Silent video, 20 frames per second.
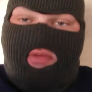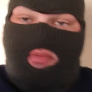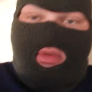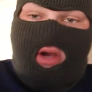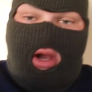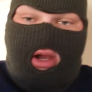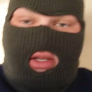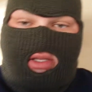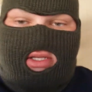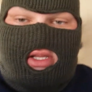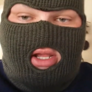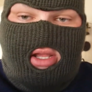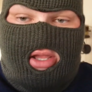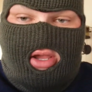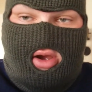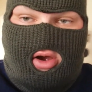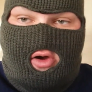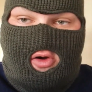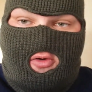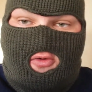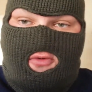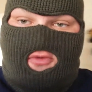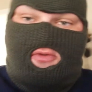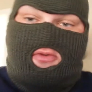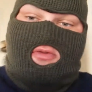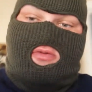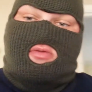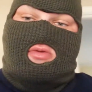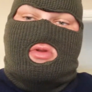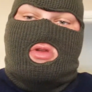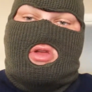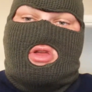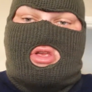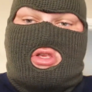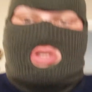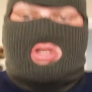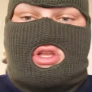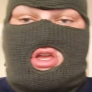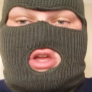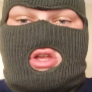is my day off.
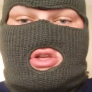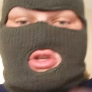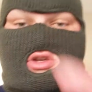Stay